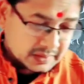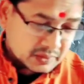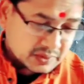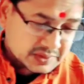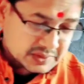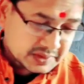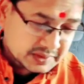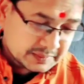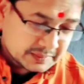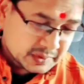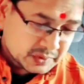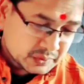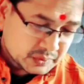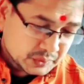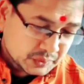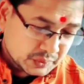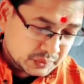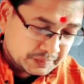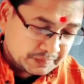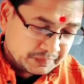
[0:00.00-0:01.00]
Question number
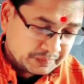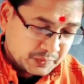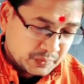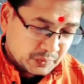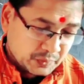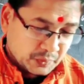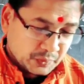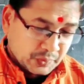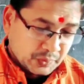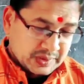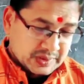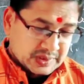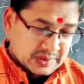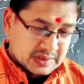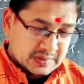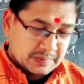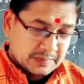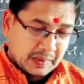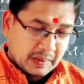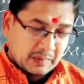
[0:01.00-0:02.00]
two, who
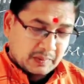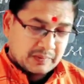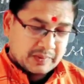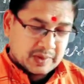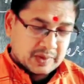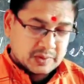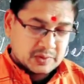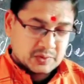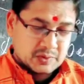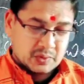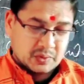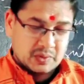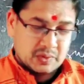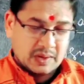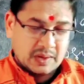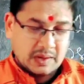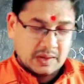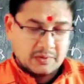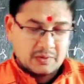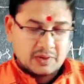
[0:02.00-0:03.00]
is Babu
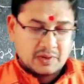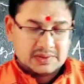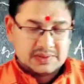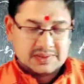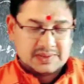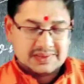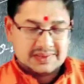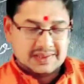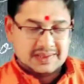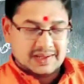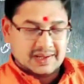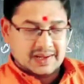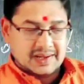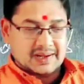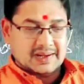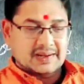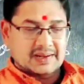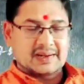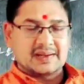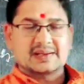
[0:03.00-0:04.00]
Birkishore? How does the
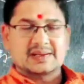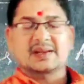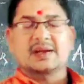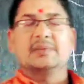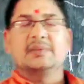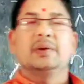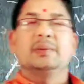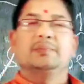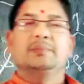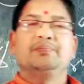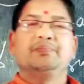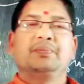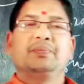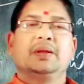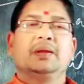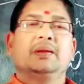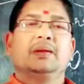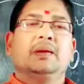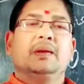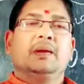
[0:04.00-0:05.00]
narrator describe him?
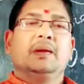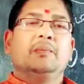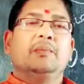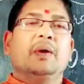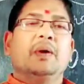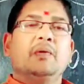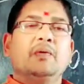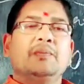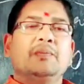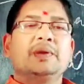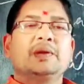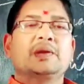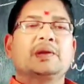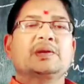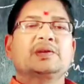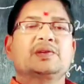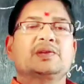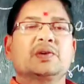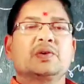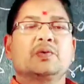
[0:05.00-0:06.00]
Babu
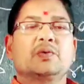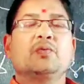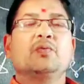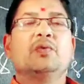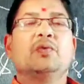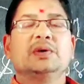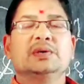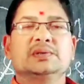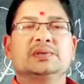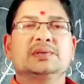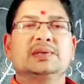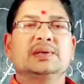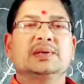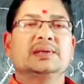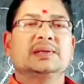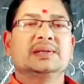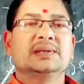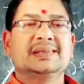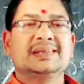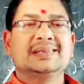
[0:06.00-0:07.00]
Birkishore was
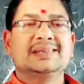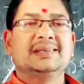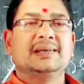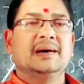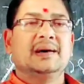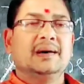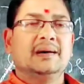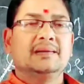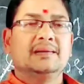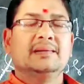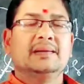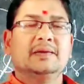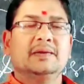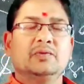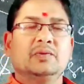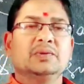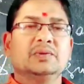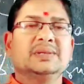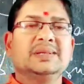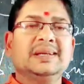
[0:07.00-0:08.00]
the, you
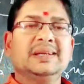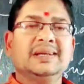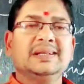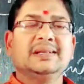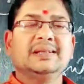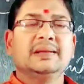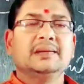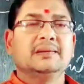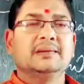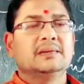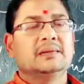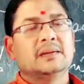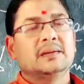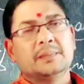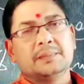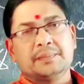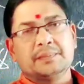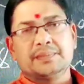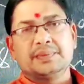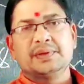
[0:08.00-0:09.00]
know, the then
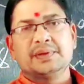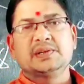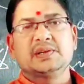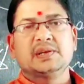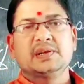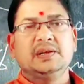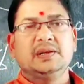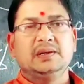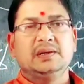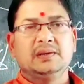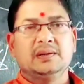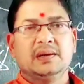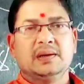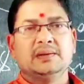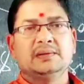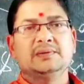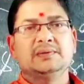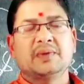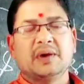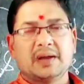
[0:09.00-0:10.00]
fishery
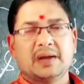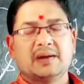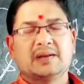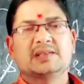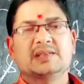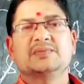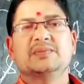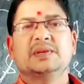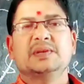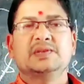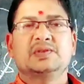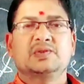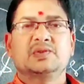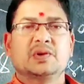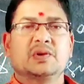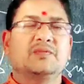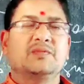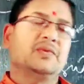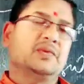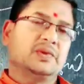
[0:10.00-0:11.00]
and finance
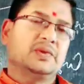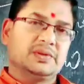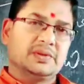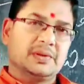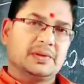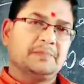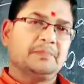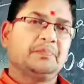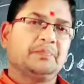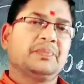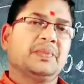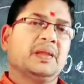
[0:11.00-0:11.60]
minister of Odisha.